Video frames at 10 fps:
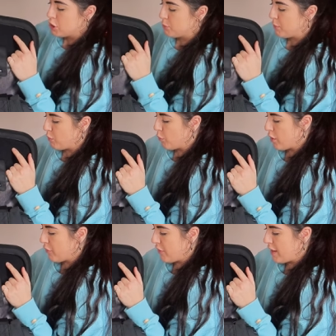just be
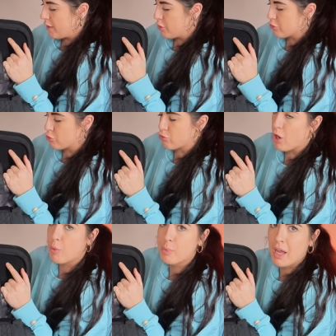aware of that your
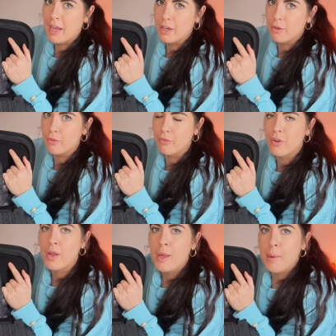drop kind of
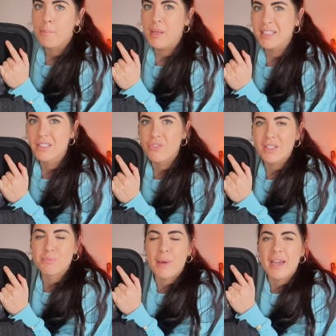base of
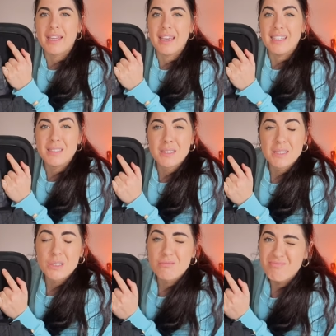this bag
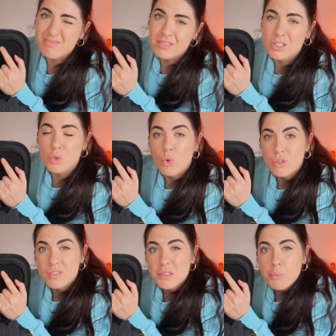is sort
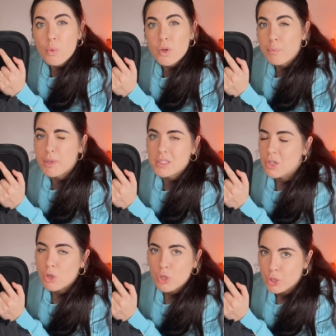of supported but it's
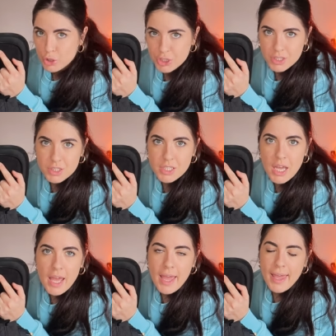not cushioned
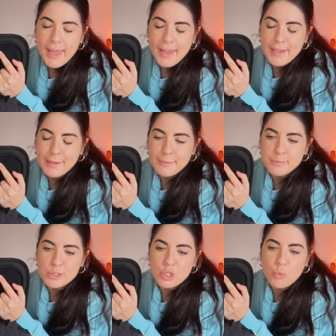and um,
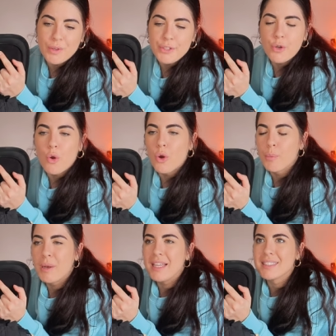so when you are
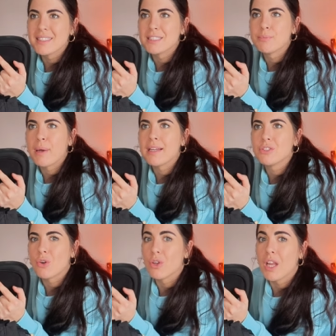placing this bike
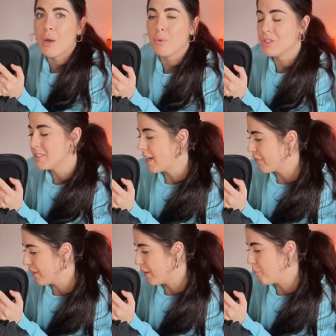down I would
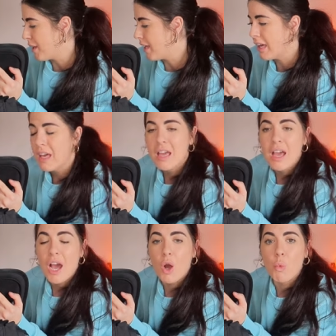definitely be
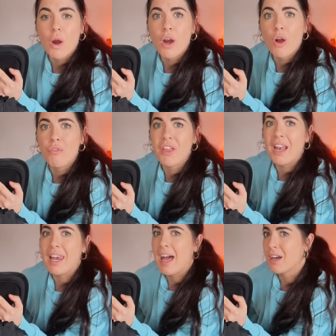aware of
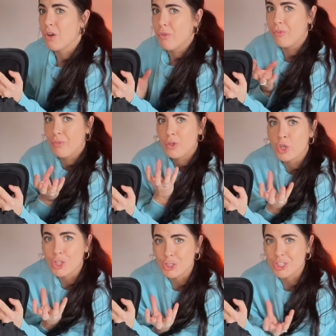that lack of
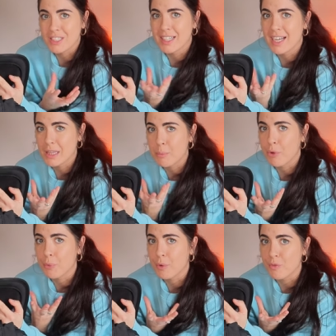cushion at the
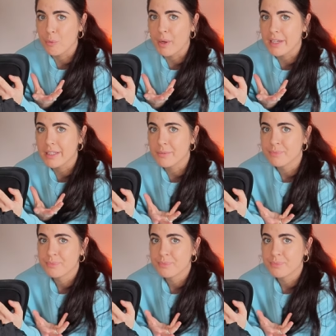bottom of the bike.